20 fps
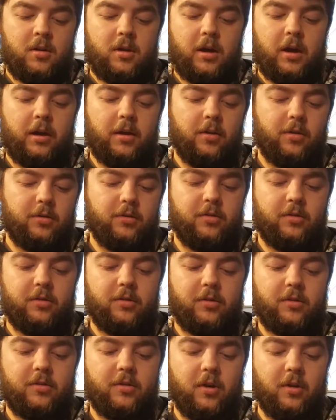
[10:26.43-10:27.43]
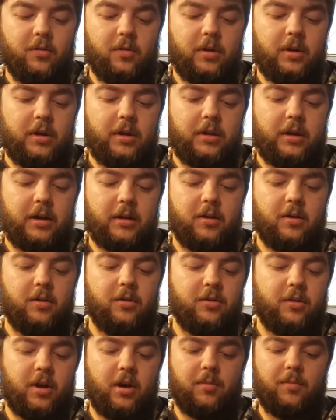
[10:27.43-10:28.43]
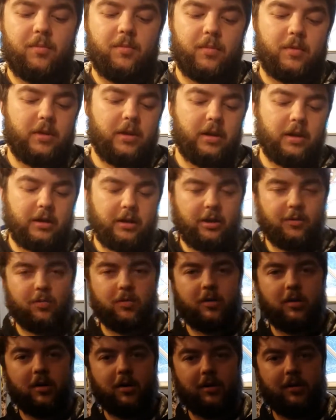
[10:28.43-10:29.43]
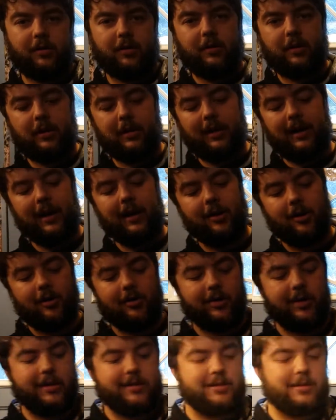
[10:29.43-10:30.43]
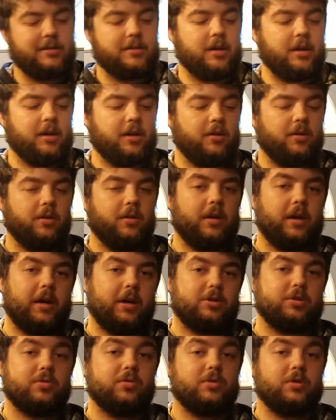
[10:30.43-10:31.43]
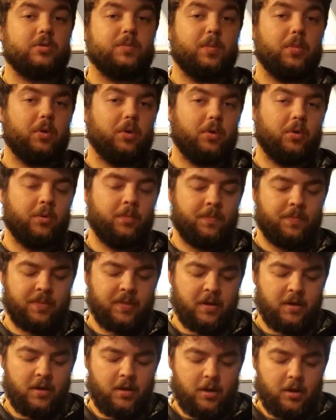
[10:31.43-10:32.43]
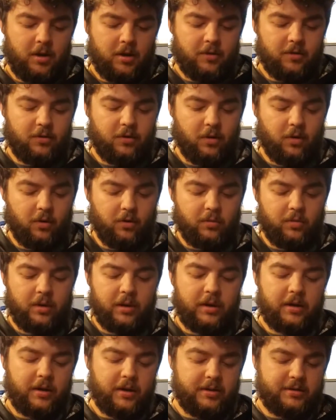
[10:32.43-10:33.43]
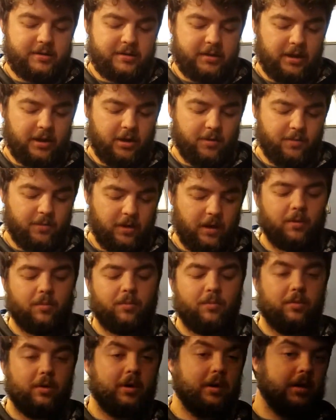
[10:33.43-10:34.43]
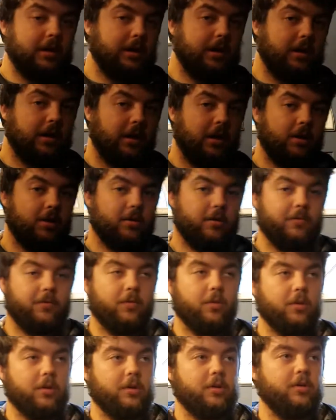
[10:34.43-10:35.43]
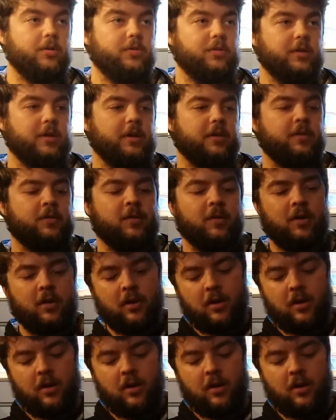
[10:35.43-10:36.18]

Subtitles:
And as soon as you start reeling, that goes up, and that keeps it all, the line all nice and tidy on the actual spool. So a really nice setup. I'm really looking forward to using this.